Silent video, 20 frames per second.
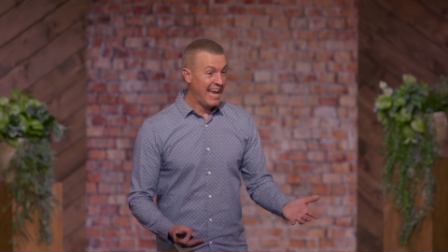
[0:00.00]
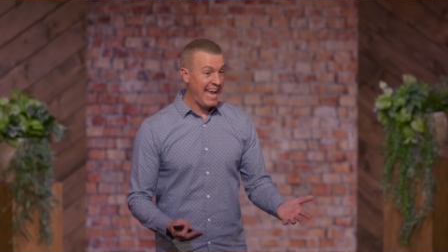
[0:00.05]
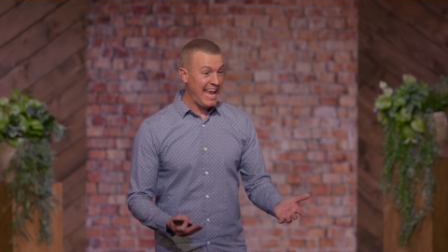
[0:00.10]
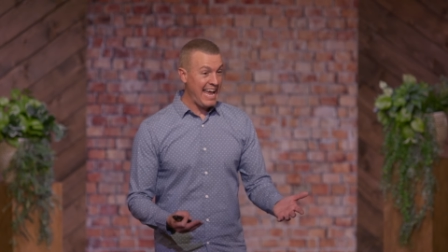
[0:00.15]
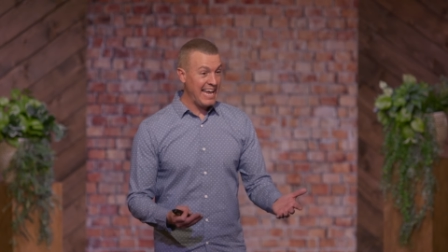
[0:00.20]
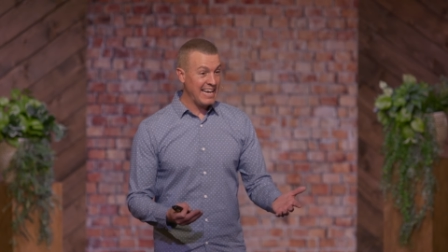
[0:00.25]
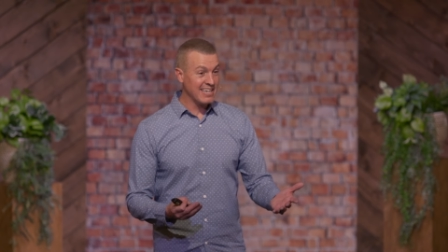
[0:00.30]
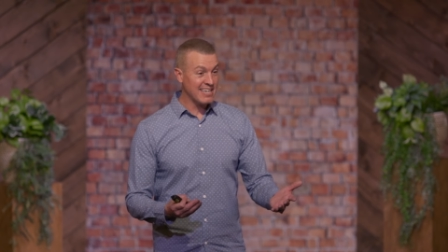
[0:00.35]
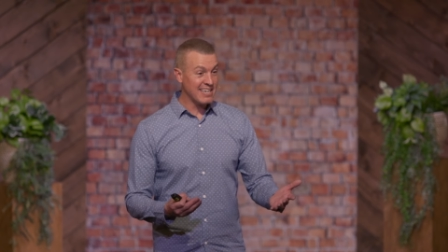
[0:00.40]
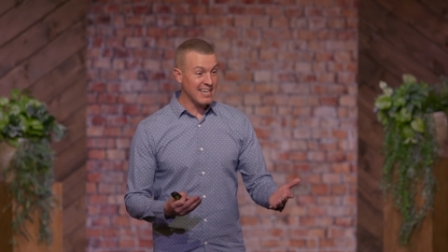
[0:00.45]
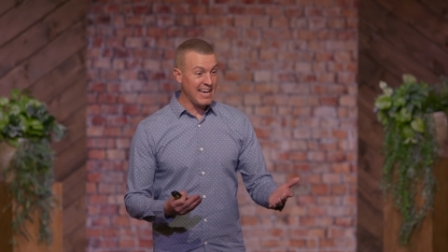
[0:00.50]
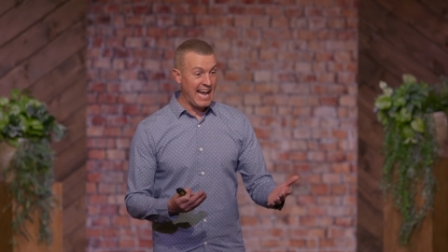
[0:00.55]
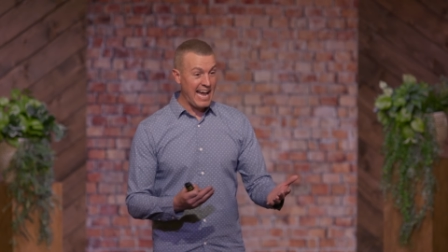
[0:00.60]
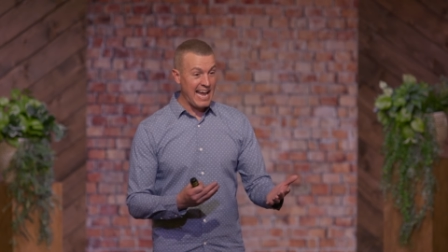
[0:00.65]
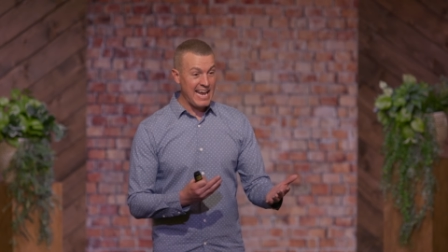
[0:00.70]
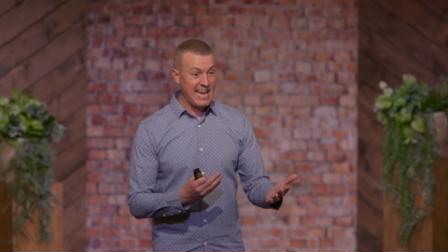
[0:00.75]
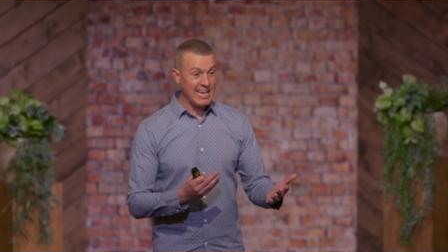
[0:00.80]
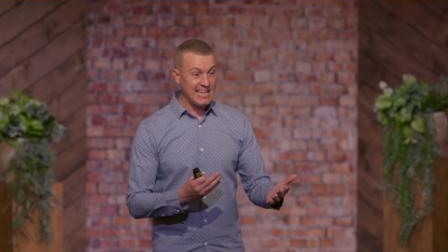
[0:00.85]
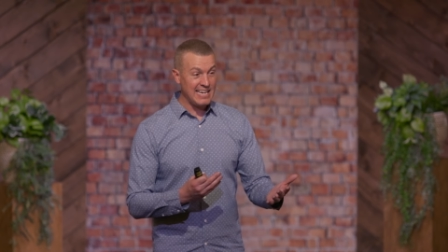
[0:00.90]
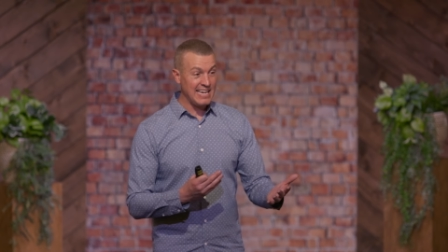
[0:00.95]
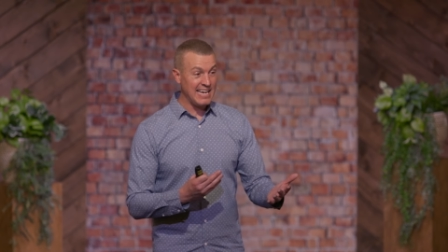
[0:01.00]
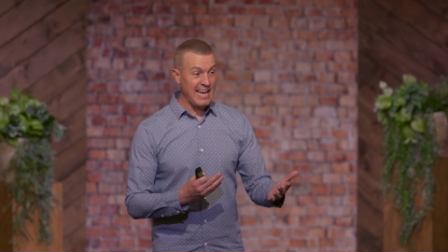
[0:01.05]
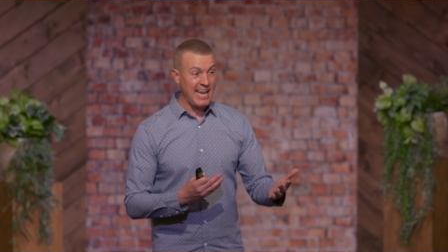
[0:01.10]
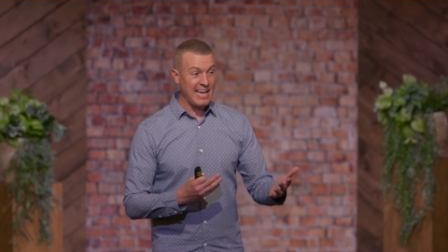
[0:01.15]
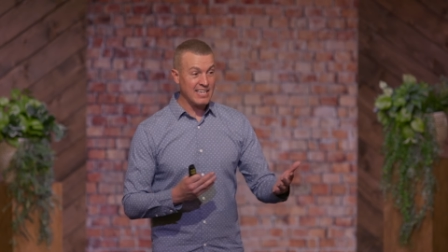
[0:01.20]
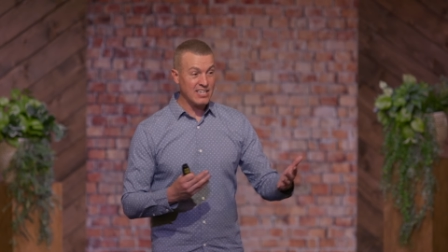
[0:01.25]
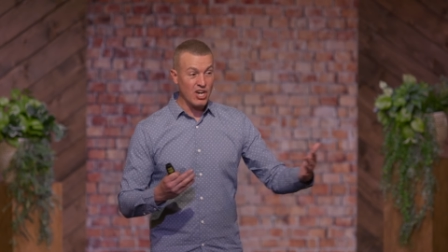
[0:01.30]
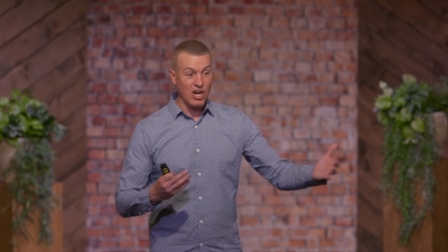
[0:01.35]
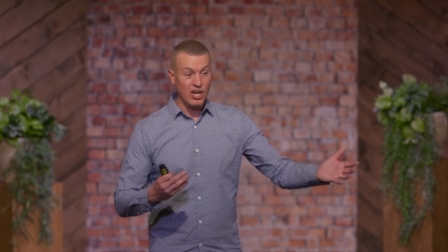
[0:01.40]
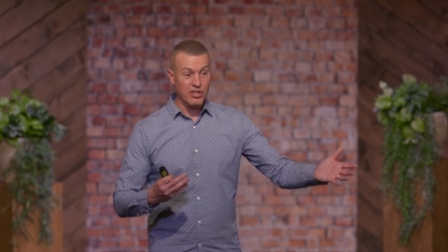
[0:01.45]
And I
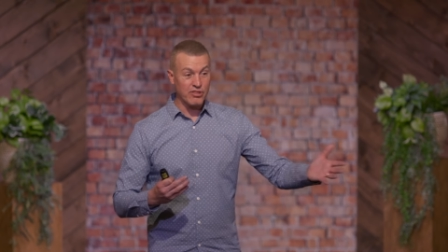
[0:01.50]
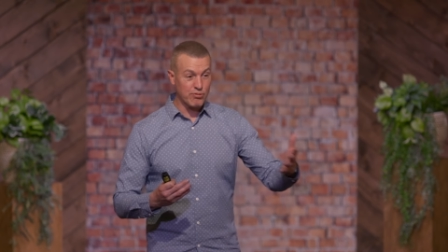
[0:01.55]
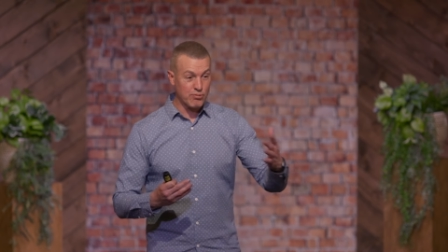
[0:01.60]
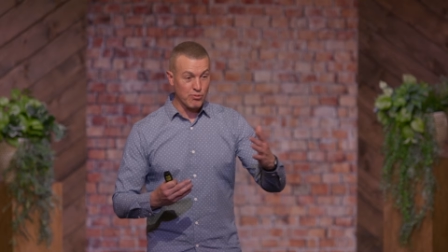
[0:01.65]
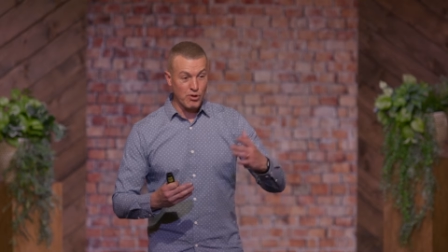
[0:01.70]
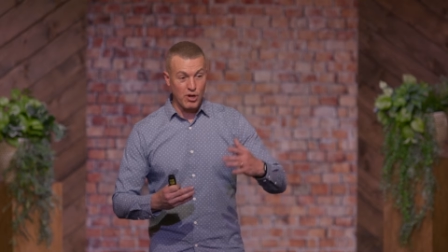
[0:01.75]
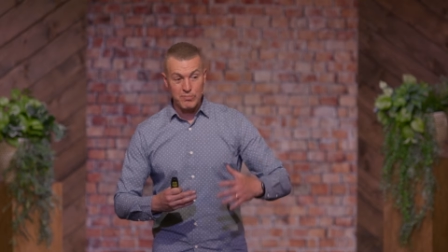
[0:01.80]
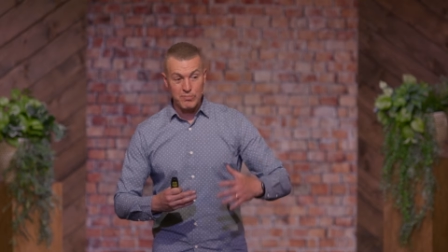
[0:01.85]
had gone through all